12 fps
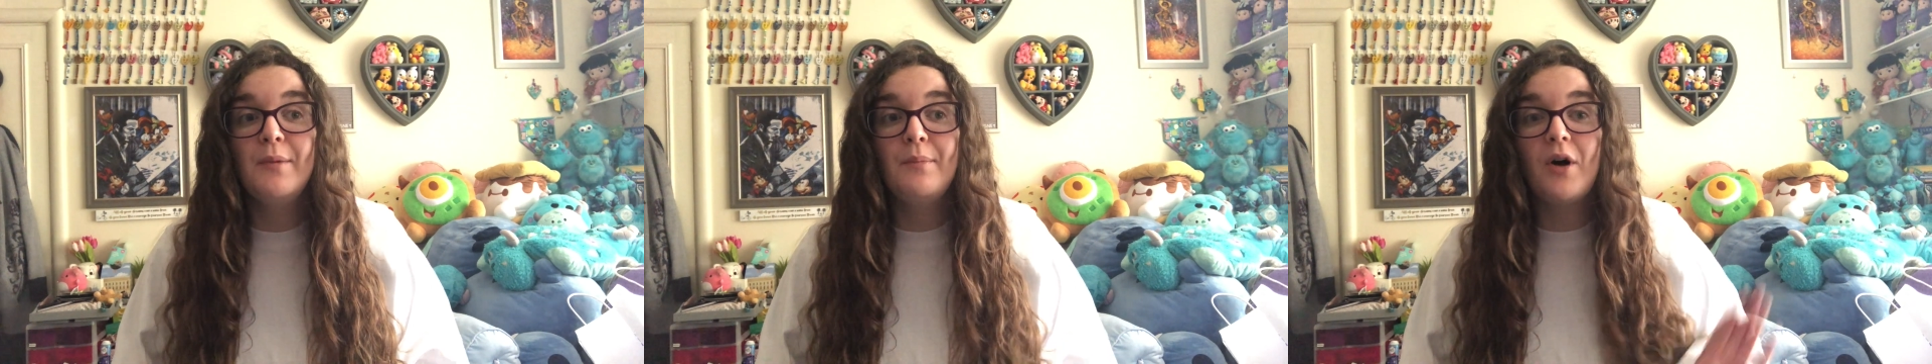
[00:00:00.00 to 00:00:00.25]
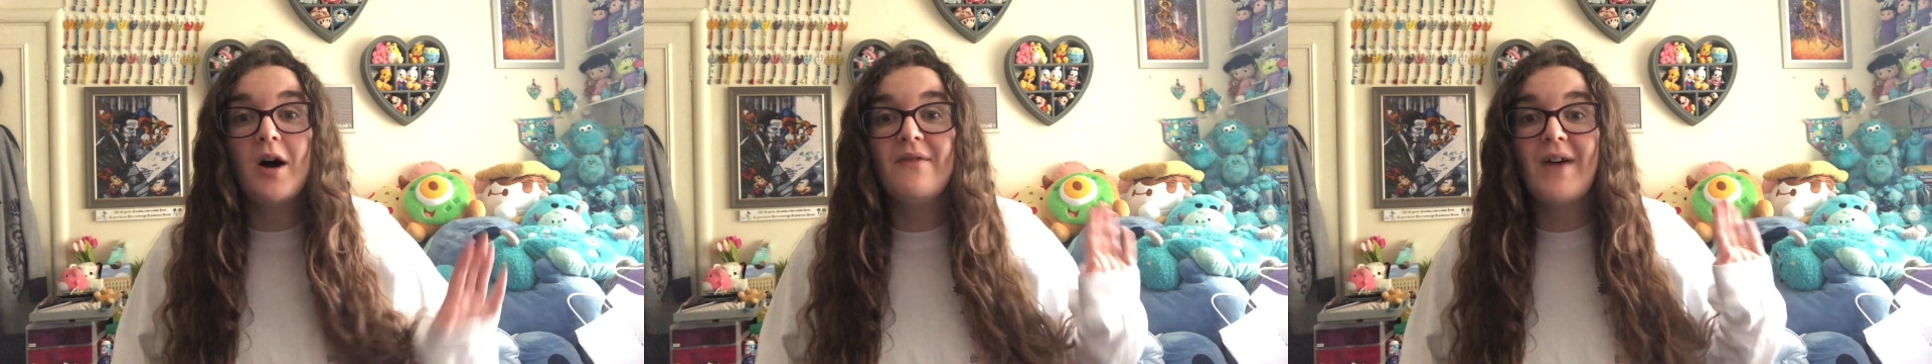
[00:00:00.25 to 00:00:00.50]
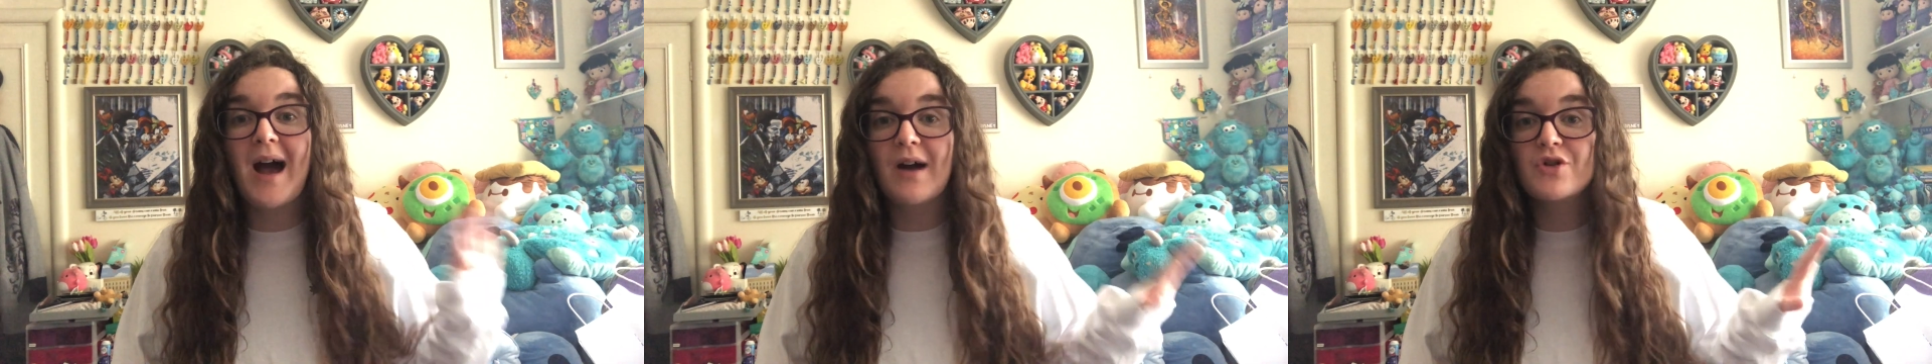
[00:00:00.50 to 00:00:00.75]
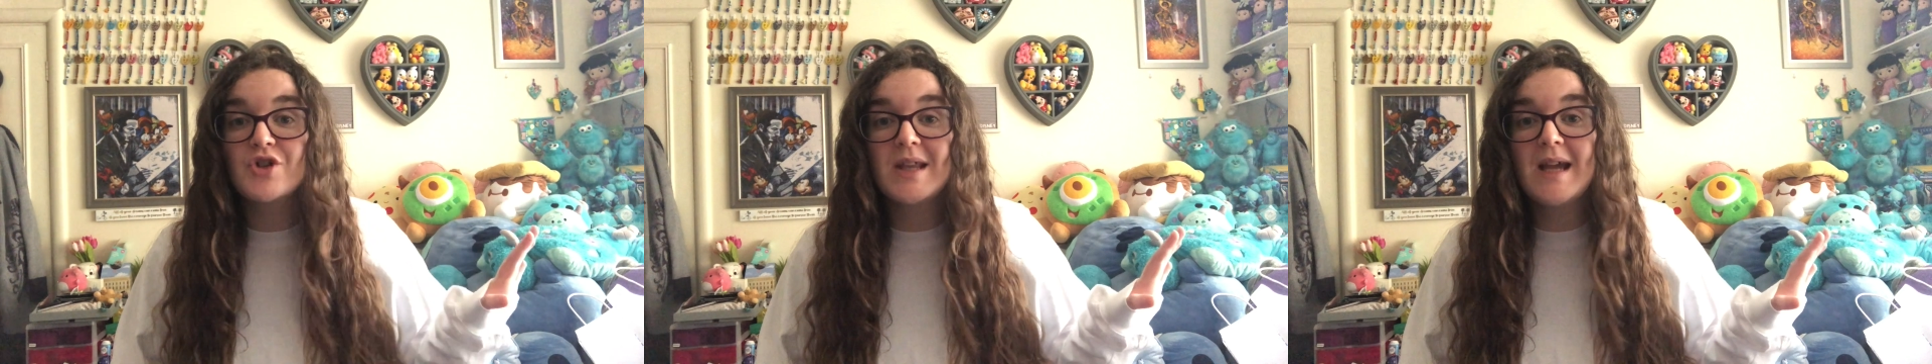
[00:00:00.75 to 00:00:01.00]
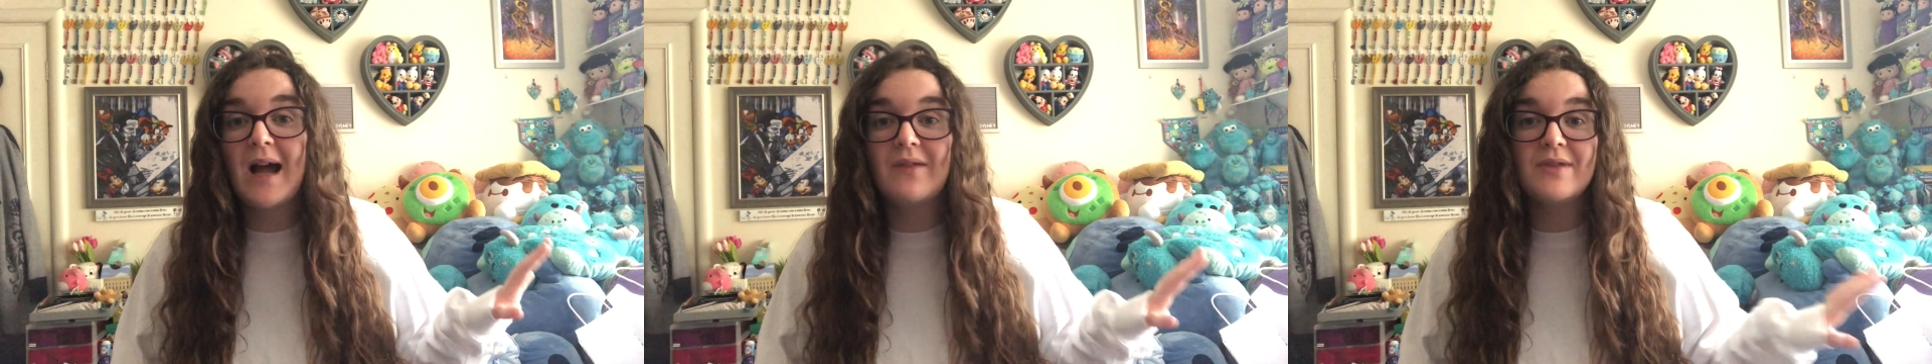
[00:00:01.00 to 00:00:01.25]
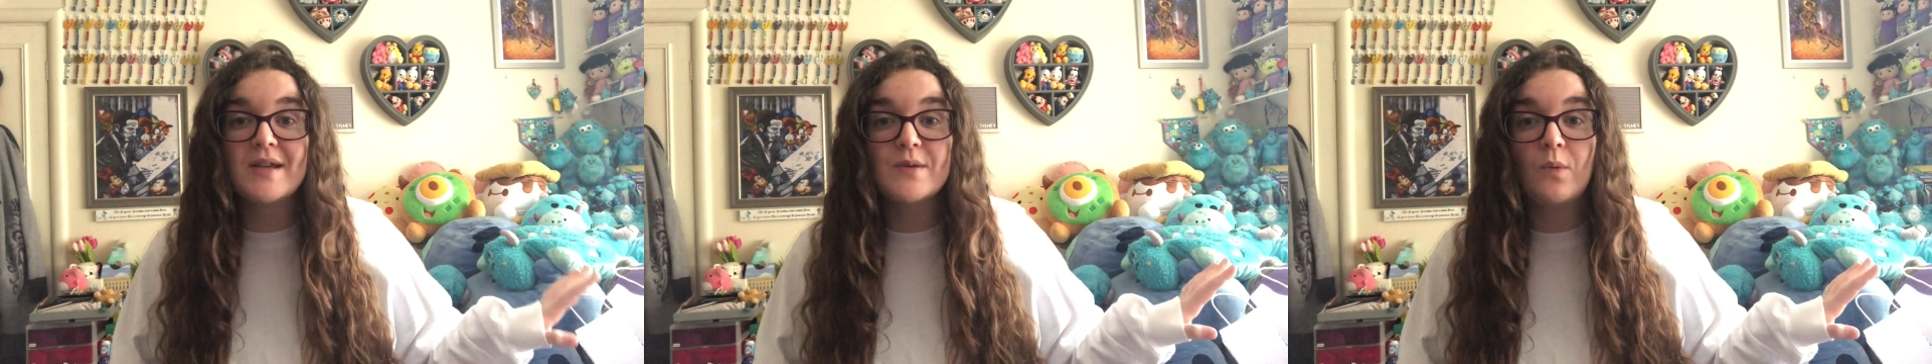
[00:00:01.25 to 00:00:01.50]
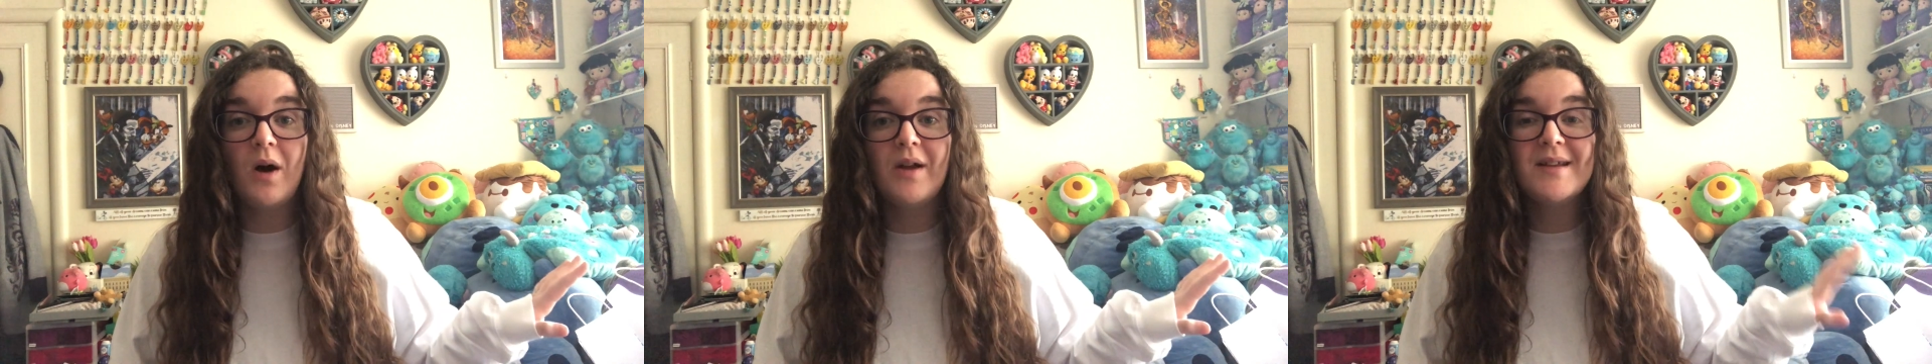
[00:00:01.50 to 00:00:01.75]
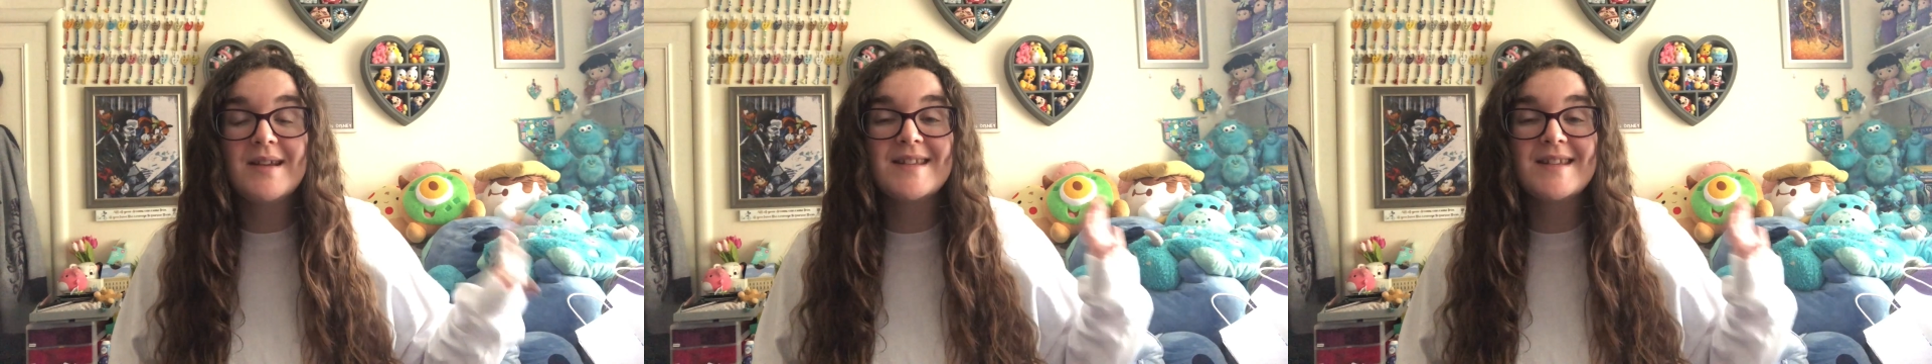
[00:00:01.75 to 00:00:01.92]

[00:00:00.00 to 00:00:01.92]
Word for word: but I've actually had this one